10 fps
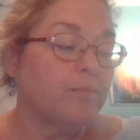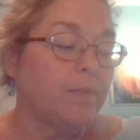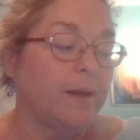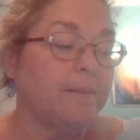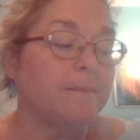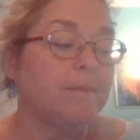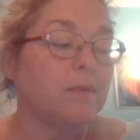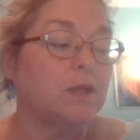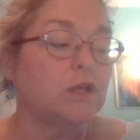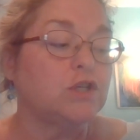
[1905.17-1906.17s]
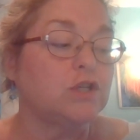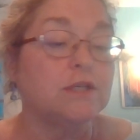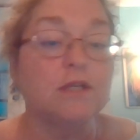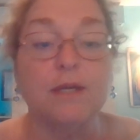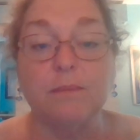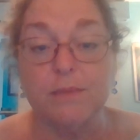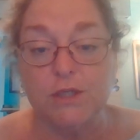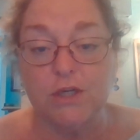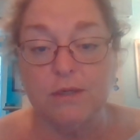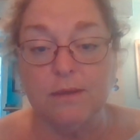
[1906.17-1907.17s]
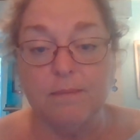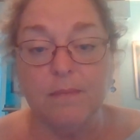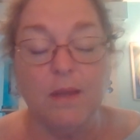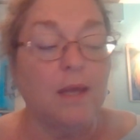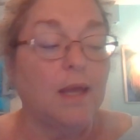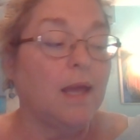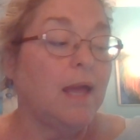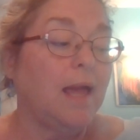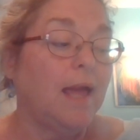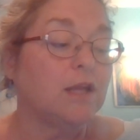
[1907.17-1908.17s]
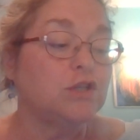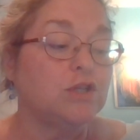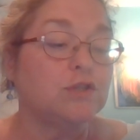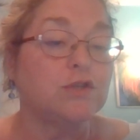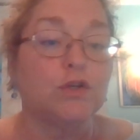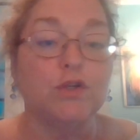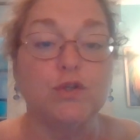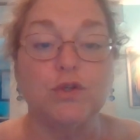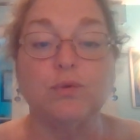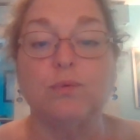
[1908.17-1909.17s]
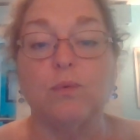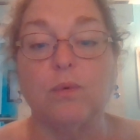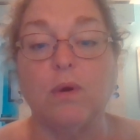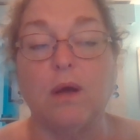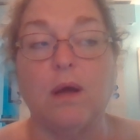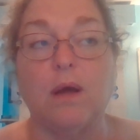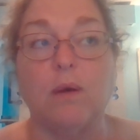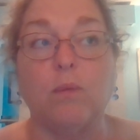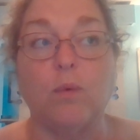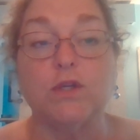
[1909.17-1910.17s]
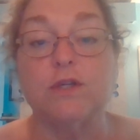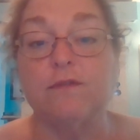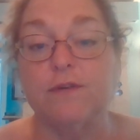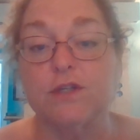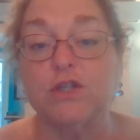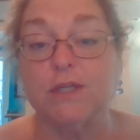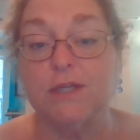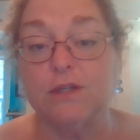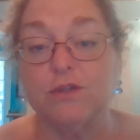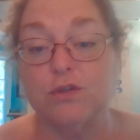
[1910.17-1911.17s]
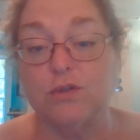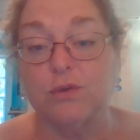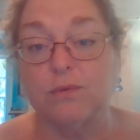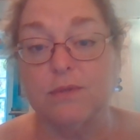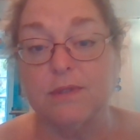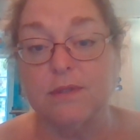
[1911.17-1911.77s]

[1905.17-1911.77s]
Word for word: but she's on a mission and she's going to do uh, what she feels she needs to do